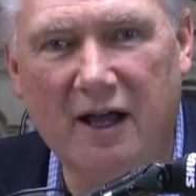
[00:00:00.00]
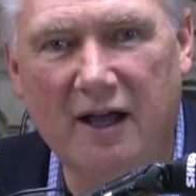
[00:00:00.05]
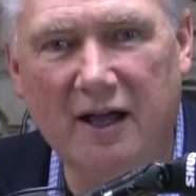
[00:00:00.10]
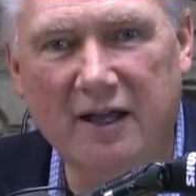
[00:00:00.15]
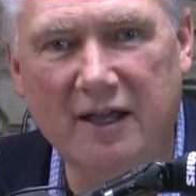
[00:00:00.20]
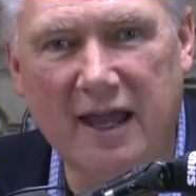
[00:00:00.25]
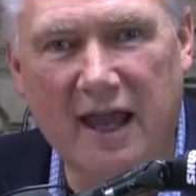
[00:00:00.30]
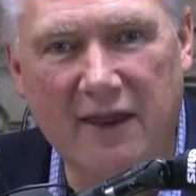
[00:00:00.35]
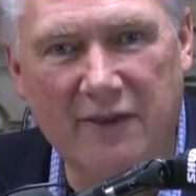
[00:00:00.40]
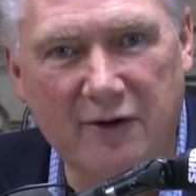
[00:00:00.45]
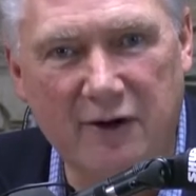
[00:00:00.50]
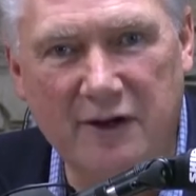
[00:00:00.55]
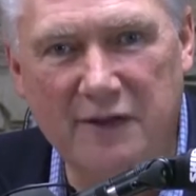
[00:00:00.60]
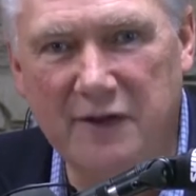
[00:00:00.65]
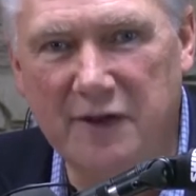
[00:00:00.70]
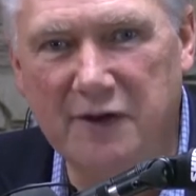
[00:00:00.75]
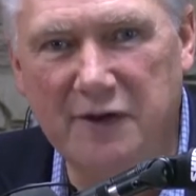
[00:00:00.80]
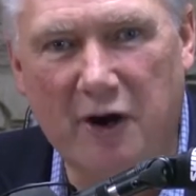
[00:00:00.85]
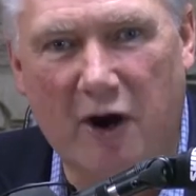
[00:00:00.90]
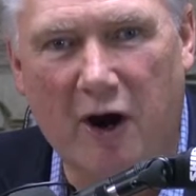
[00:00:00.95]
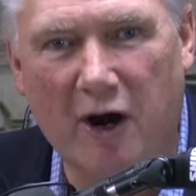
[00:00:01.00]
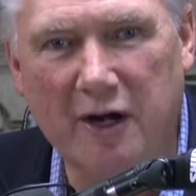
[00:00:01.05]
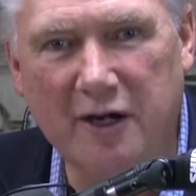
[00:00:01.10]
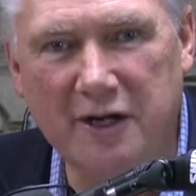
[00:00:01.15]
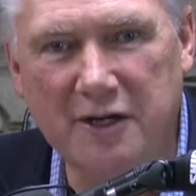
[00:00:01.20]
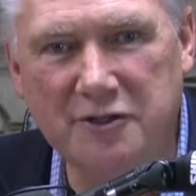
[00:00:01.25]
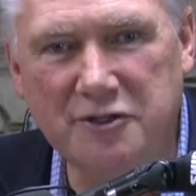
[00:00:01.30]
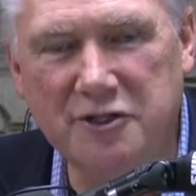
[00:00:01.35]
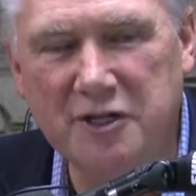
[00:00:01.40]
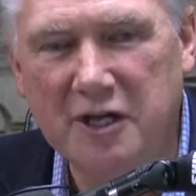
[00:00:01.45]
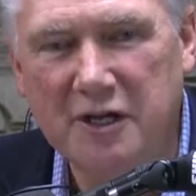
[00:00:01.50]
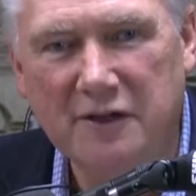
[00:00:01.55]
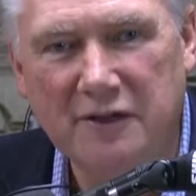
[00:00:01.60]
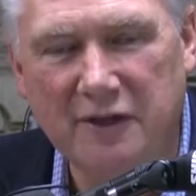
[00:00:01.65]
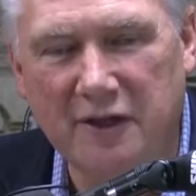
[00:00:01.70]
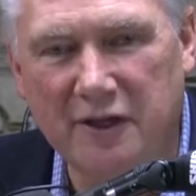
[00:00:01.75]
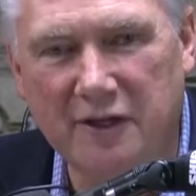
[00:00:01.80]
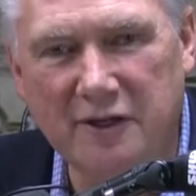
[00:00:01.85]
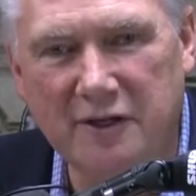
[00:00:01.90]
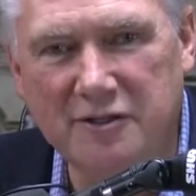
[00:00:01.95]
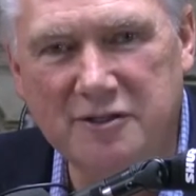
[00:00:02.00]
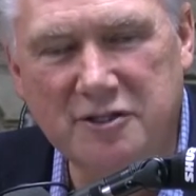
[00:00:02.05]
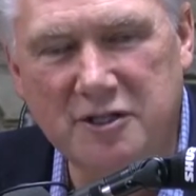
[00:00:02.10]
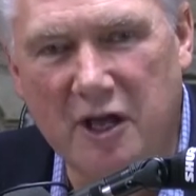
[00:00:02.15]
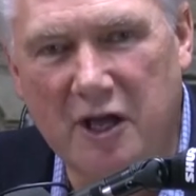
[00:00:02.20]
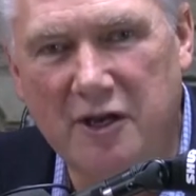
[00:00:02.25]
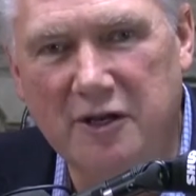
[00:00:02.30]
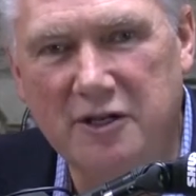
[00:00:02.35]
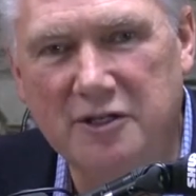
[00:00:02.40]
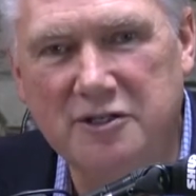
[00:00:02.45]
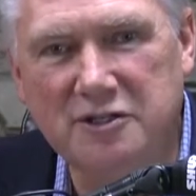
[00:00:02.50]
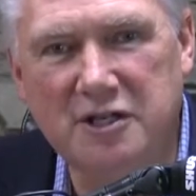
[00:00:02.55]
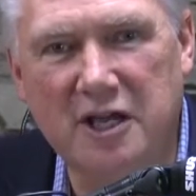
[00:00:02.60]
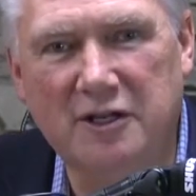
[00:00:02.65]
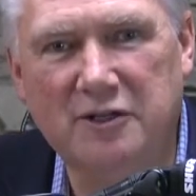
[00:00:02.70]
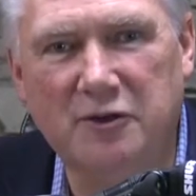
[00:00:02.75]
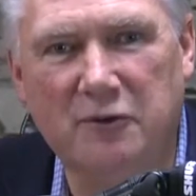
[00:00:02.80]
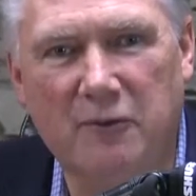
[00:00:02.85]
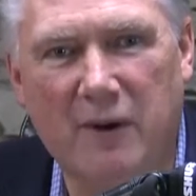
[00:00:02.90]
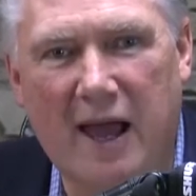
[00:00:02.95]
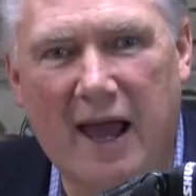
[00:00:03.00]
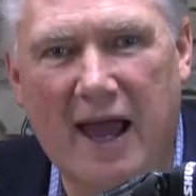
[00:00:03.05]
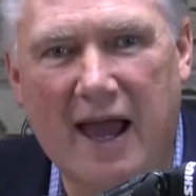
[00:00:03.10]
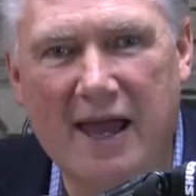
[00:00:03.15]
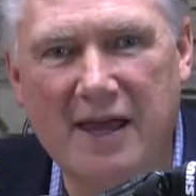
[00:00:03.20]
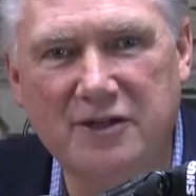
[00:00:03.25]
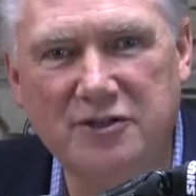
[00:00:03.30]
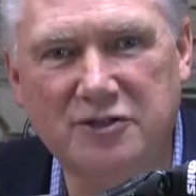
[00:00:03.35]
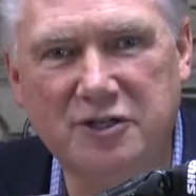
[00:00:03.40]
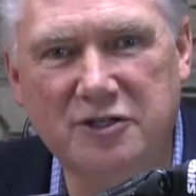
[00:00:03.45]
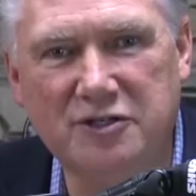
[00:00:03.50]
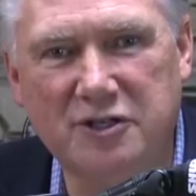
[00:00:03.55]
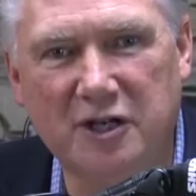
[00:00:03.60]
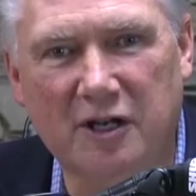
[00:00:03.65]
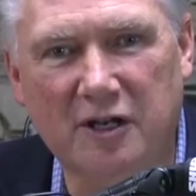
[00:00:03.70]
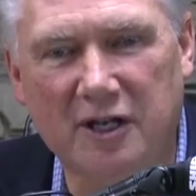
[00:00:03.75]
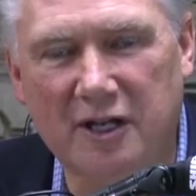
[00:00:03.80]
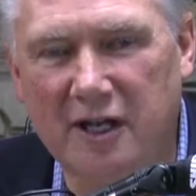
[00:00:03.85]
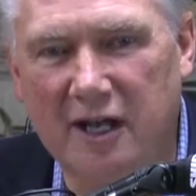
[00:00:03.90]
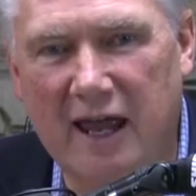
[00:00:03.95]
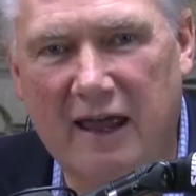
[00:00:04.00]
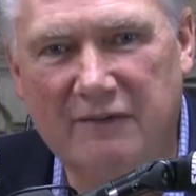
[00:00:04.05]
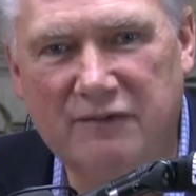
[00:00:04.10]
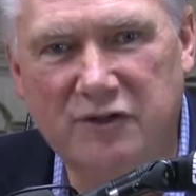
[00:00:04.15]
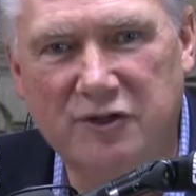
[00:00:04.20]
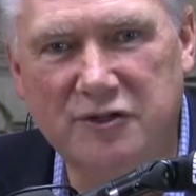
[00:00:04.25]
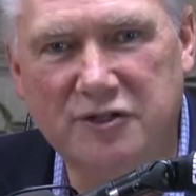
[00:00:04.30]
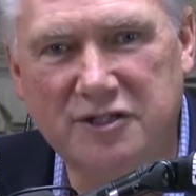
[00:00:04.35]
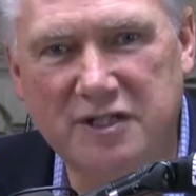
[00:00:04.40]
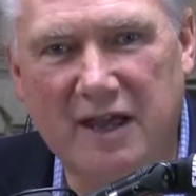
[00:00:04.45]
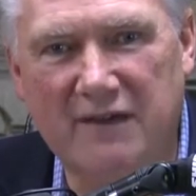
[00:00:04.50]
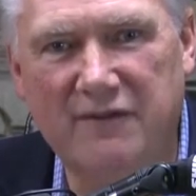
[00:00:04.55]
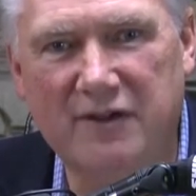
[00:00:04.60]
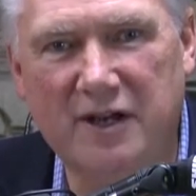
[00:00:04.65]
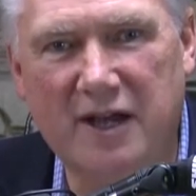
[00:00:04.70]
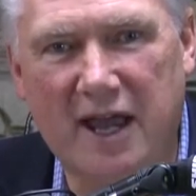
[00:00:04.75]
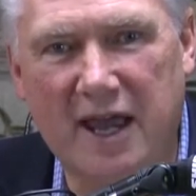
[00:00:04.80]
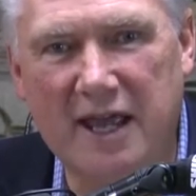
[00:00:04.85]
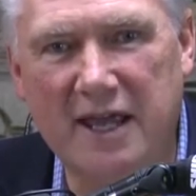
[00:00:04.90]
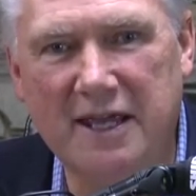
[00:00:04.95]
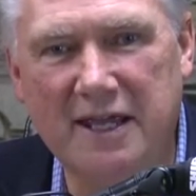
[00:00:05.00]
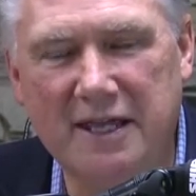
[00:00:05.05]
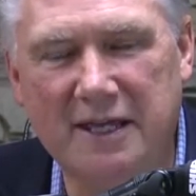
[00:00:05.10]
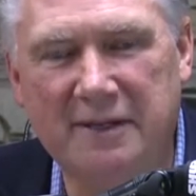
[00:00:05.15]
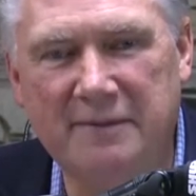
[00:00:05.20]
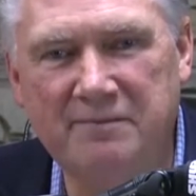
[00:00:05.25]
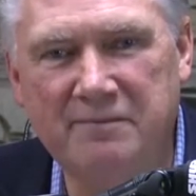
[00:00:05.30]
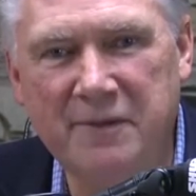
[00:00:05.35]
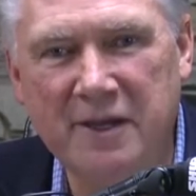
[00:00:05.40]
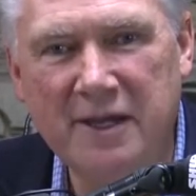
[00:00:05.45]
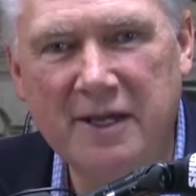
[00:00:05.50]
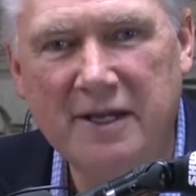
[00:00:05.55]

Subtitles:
gather in the darkness. The sun is set to rise just a little after 7 a.m.,